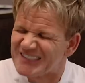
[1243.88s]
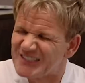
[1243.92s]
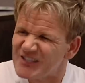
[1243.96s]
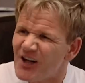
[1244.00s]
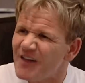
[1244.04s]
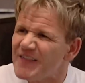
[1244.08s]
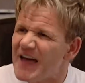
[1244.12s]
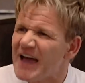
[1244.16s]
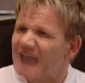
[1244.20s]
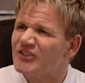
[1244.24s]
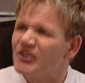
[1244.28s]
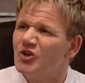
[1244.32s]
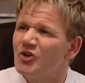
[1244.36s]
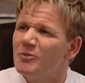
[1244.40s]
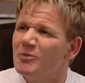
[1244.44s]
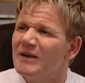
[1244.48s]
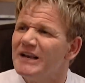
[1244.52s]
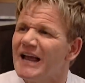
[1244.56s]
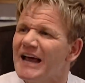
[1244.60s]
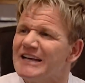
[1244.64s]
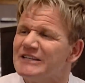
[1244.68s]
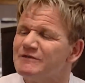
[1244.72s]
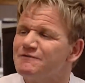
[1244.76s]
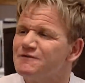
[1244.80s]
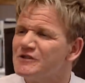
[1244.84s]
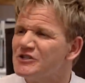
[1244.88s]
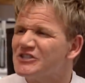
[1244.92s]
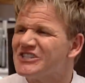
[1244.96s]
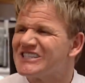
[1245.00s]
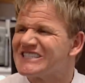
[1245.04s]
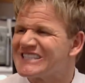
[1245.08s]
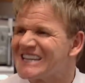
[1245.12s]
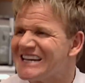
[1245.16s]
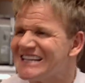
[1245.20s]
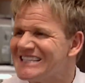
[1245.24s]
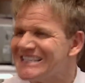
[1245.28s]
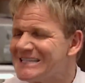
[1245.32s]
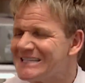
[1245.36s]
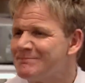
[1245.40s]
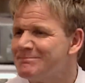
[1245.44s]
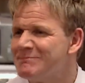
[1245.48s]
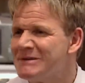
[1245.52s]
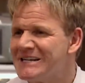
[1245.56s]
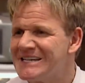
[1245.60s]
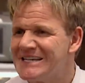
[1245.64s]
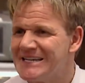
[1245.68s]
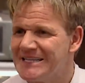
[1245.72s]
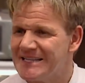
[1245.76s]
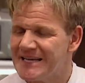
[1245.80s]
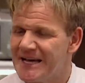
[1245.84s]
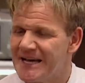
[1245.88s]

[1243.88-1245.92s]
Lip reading: It's not that humiliating for you to take the money,